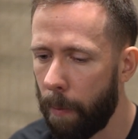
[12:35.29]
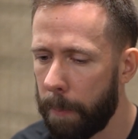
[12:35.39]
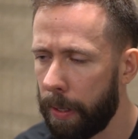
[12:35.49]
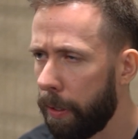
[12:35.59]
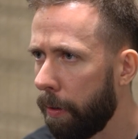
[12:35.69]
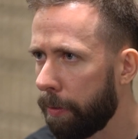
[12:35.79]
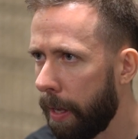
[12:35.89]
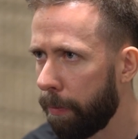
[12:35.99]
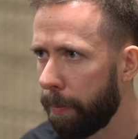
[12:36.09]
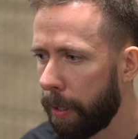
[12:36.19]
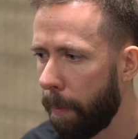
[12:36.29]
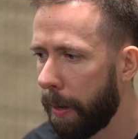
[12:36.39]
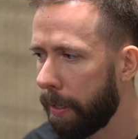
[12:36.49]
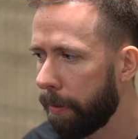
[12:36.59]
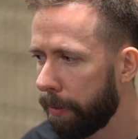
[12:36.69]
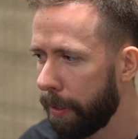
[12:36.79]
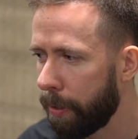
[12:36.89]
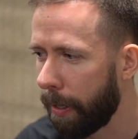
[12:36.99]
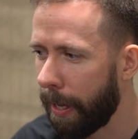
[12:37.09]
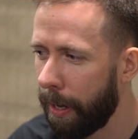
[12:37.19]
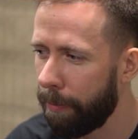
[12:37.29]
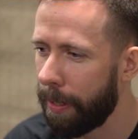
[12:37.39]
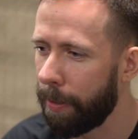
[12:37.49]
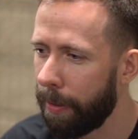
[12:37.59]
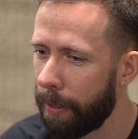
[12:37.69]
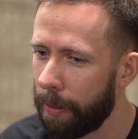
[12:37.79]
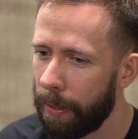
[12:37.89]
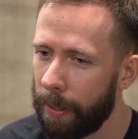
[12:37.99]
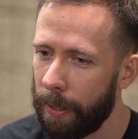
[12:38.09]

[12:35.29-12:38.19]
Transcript: period of time for me competitively. So I kind of went in there